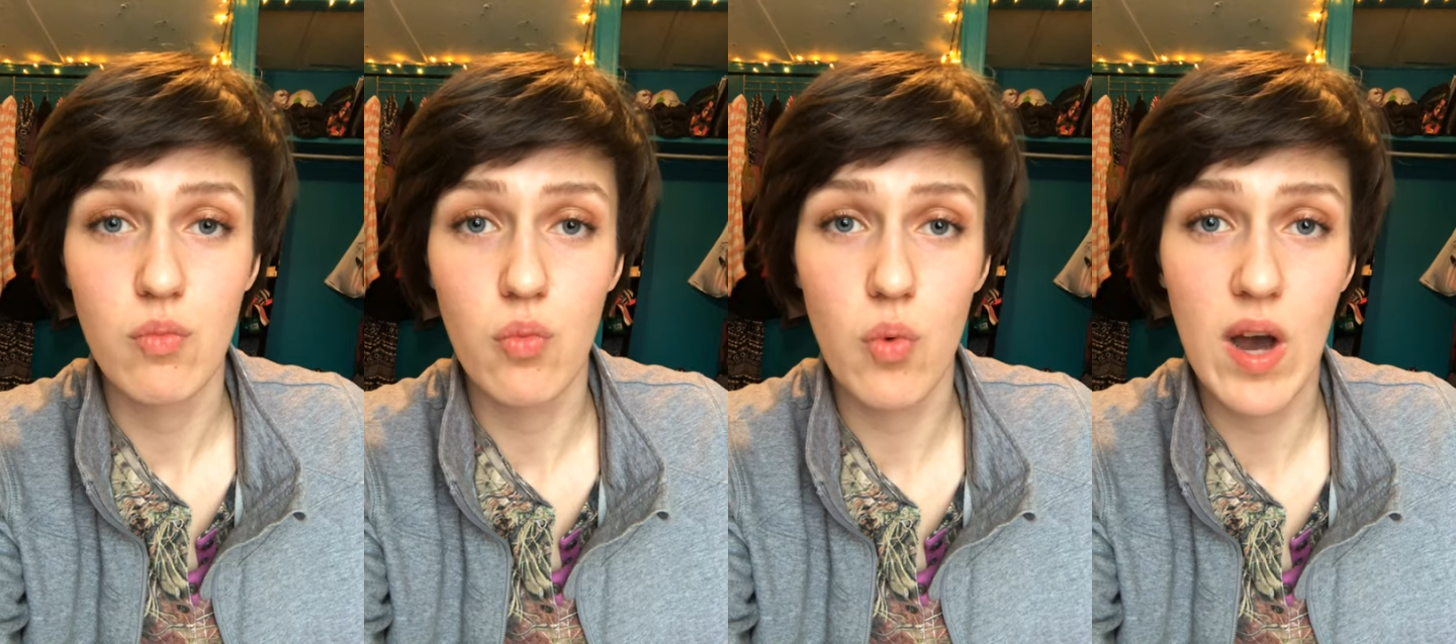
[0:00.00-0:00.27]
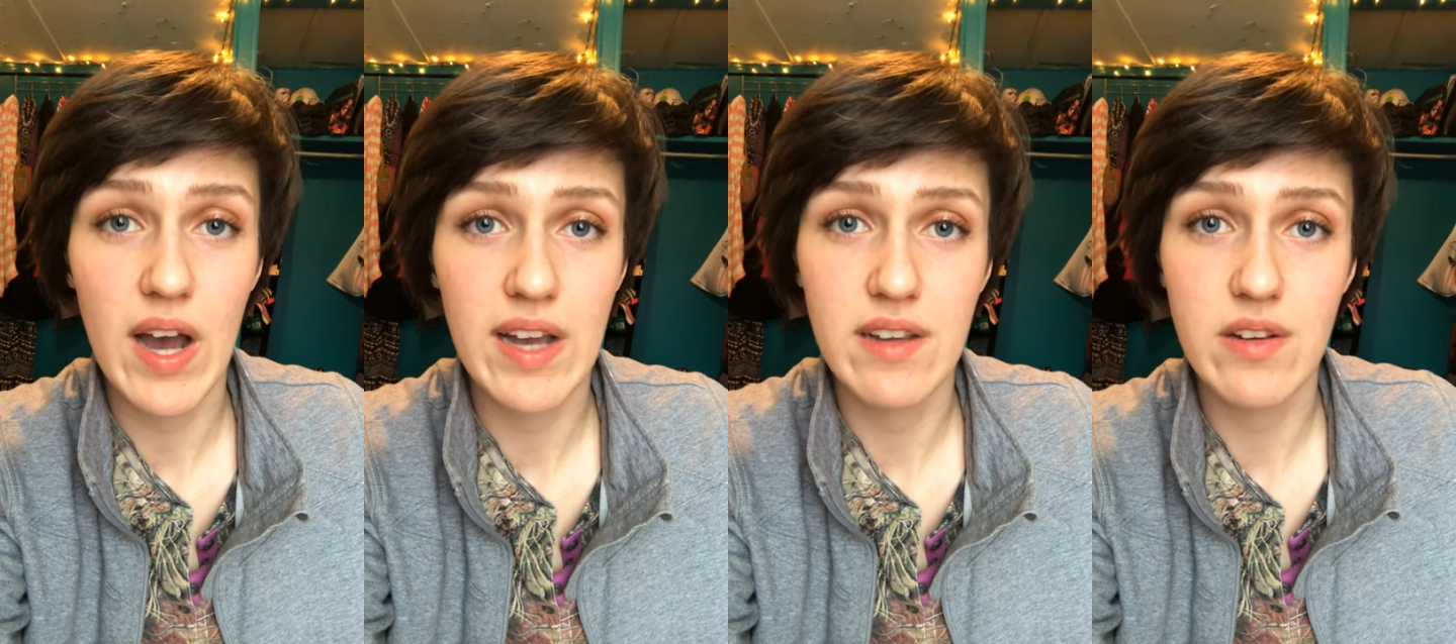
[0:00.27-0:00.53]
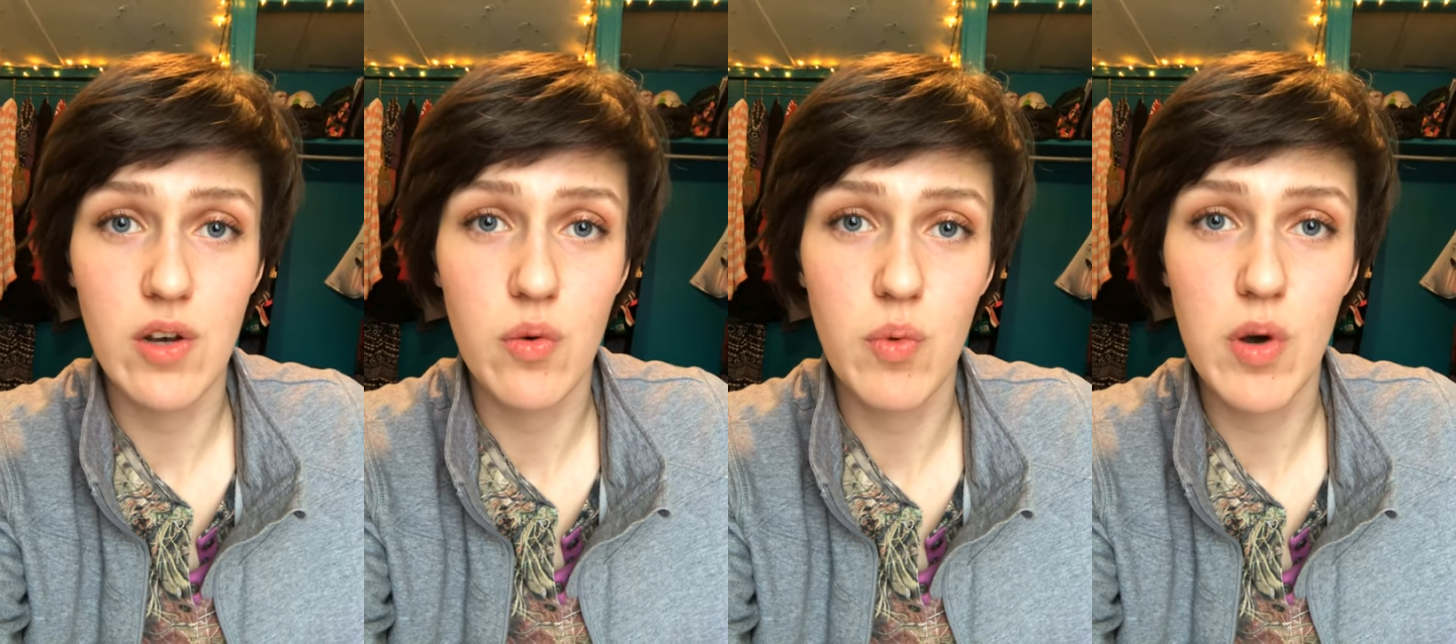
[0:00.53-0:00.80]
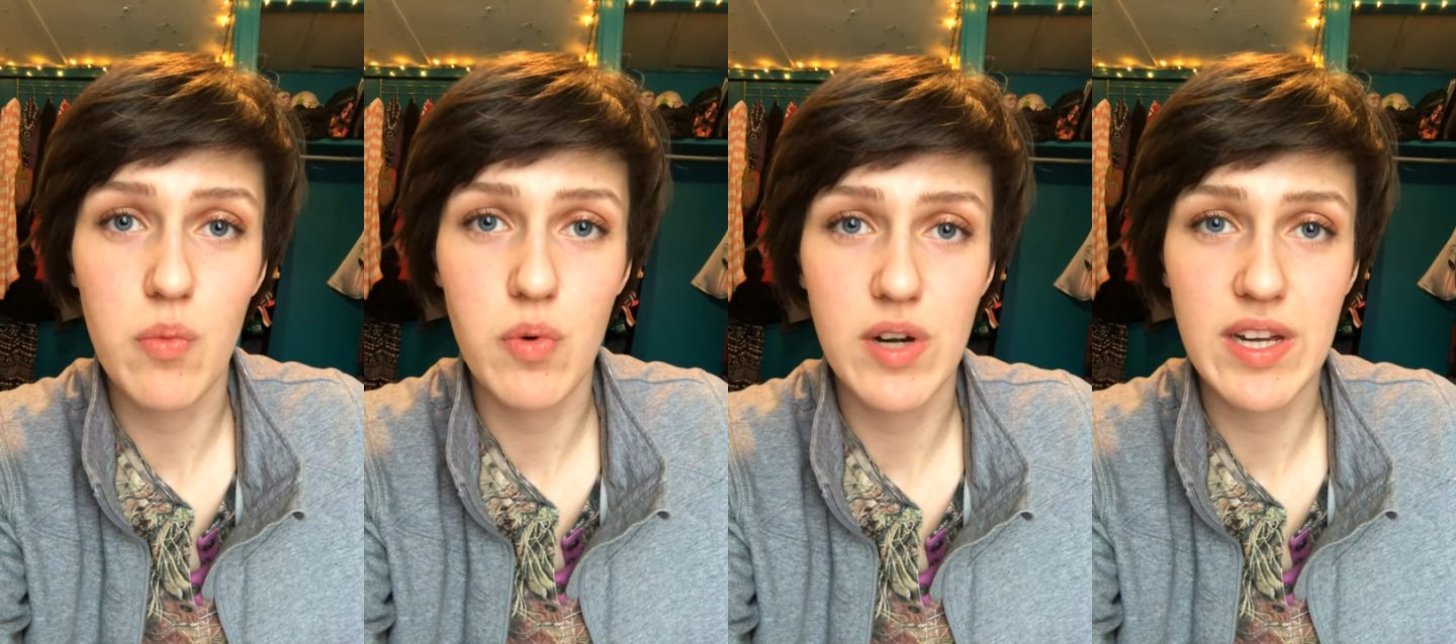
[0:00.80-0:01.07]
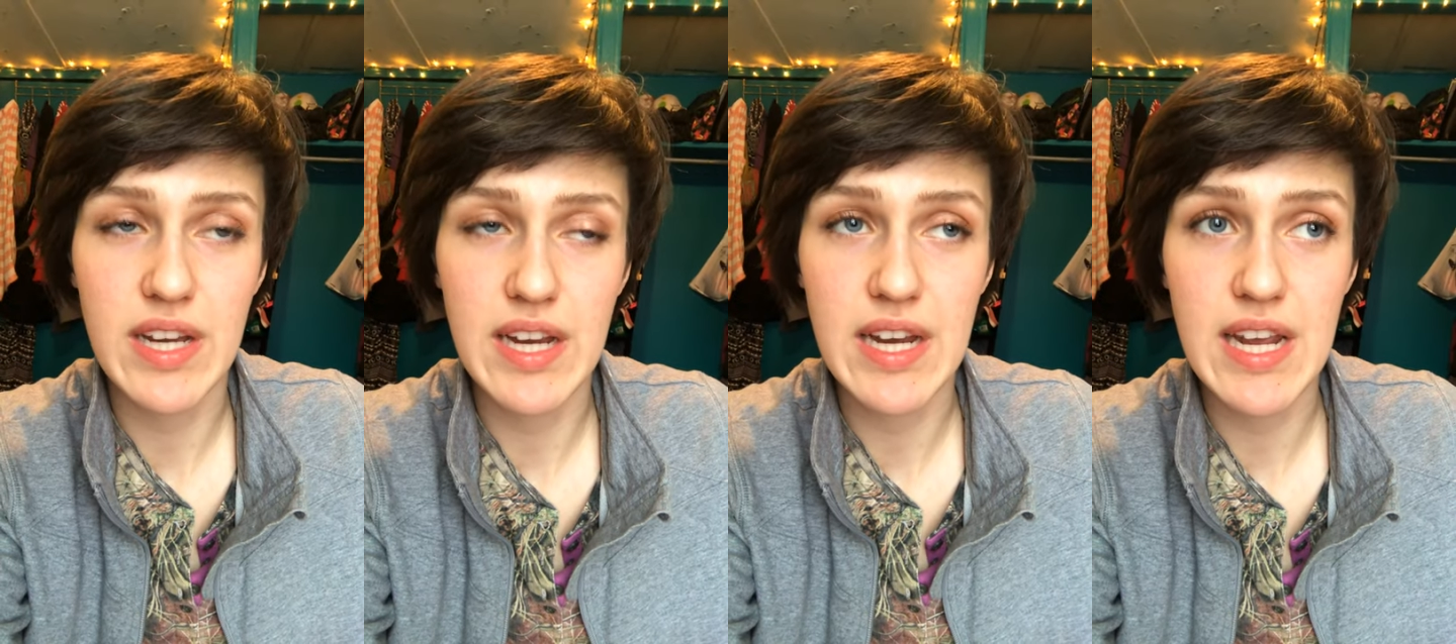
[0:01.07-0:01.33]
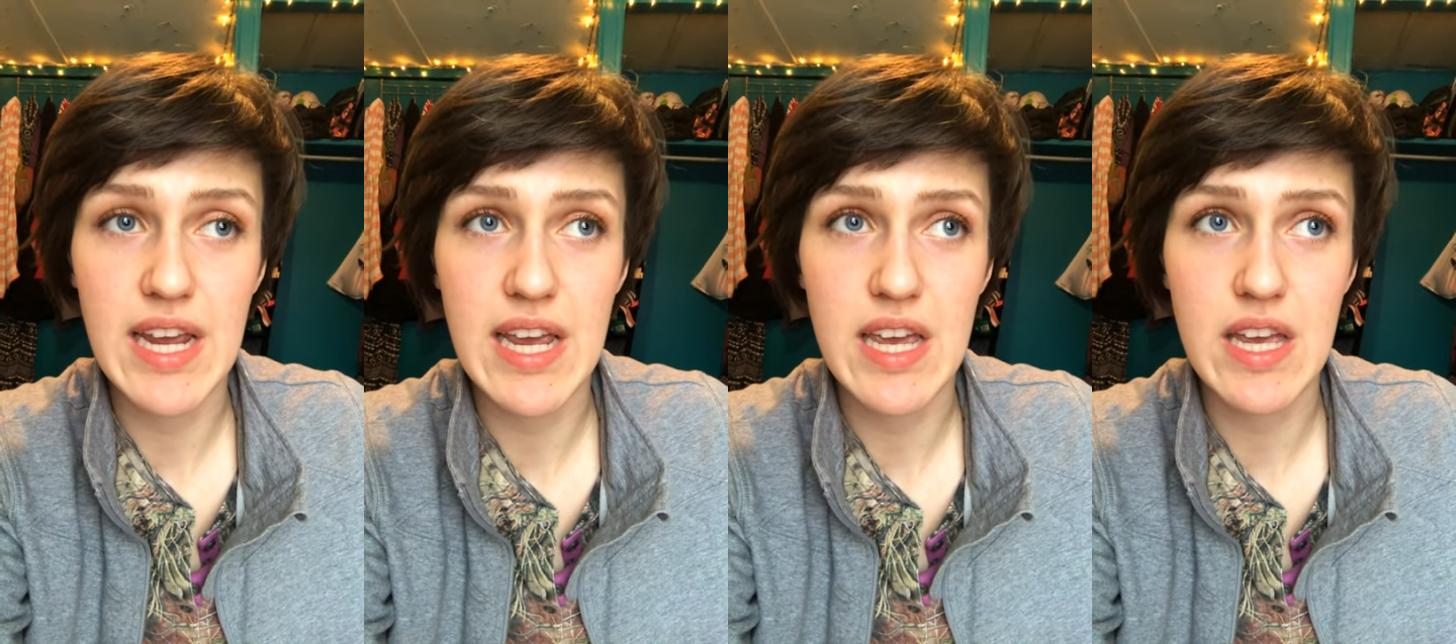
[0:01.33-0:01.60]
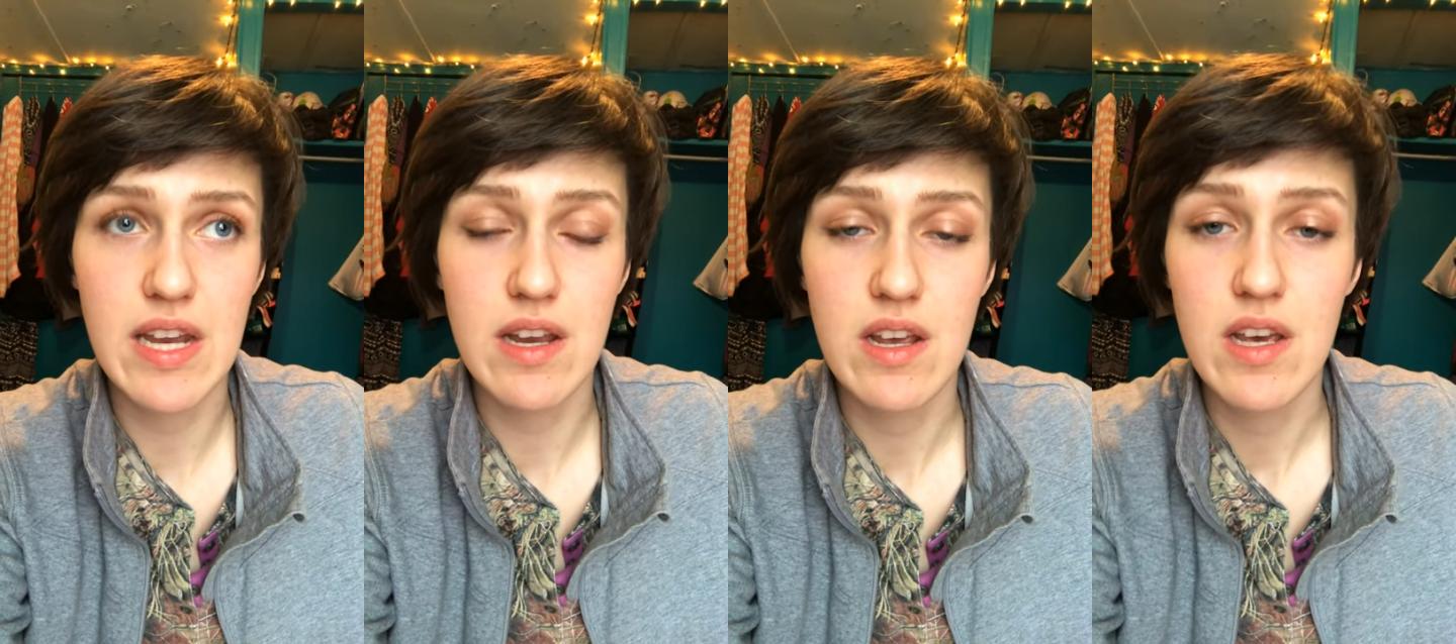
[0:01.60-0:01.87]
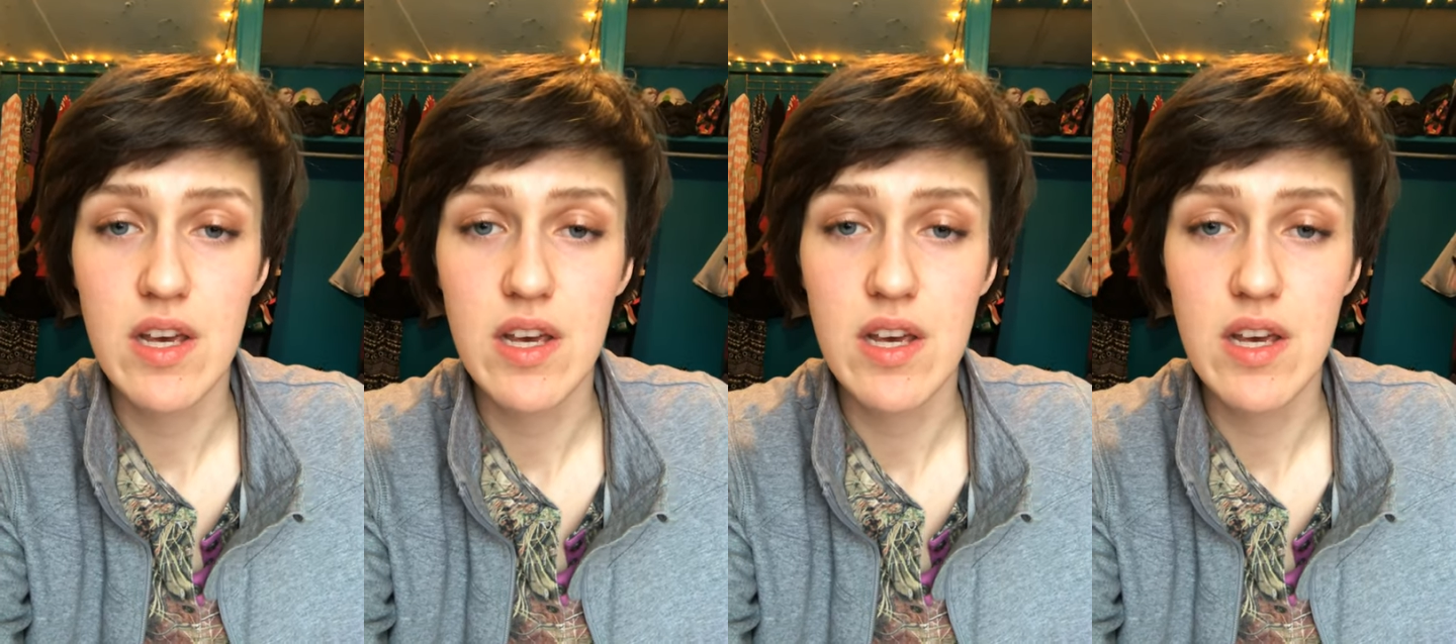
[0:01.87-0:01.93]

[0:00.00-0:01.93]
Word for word: why you know what we're eating and